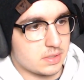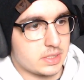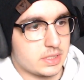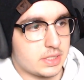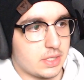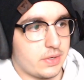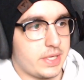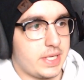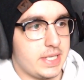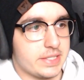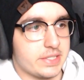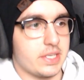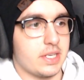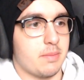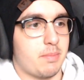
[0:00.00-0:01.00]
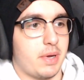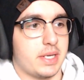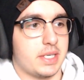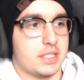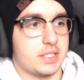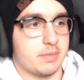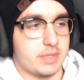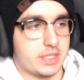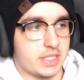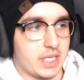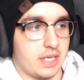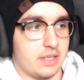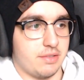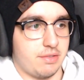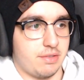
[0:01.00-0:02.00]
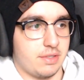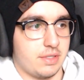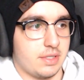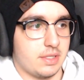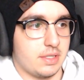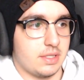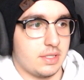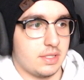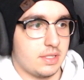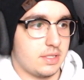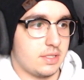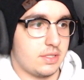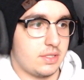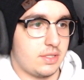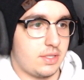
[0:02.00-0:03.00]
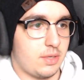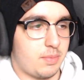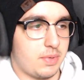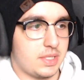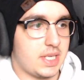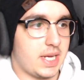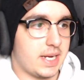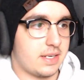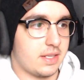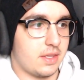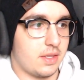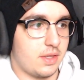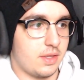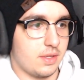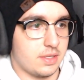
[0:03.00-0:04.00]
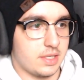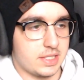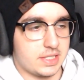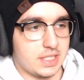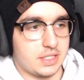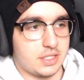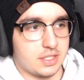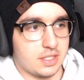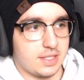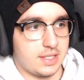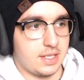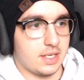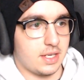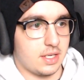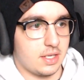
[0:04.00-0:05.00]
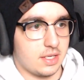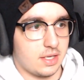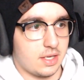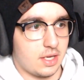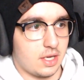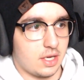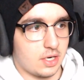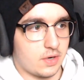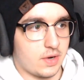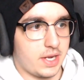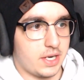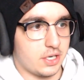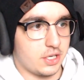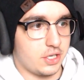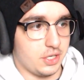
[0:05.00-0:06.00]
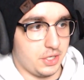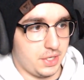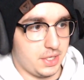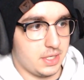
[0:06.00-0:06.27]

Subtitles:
So he's gonna punish himself to protect essentially a greater good.